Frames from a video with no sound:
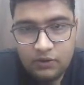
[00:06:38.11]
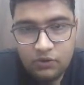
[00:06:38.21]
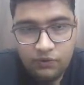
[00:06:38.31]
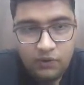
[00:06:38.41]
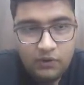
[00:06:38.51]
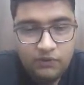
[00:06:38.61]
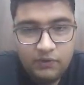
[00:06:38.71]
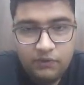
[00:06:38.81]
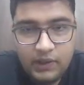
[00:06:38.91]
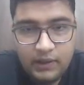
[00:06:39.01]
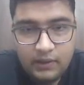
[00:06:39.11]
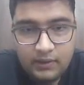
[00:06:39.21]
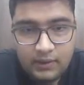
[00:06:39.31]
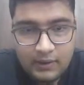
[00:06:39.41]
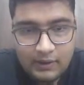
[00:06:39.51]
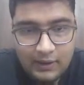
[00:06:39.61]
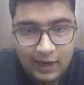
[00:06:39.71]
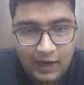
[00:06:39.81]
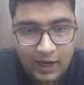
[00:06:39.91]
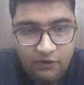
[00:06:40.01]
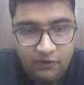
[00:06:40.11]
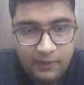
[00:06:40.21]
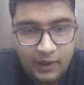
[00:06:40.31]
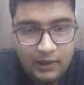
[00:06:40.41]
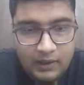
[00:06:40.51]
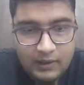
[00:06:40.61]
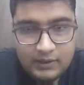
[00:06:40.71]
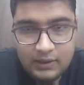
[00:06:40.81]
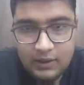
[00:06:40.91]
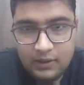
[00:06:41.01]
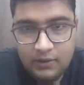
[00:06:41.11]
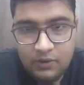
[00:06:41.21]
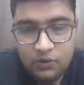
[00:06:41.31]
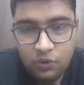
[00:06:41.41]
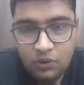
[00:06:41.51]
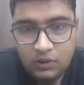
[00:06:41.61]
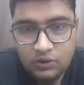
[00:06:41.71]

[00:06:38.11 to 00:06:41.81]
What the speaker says: So for 15 the left part is a root,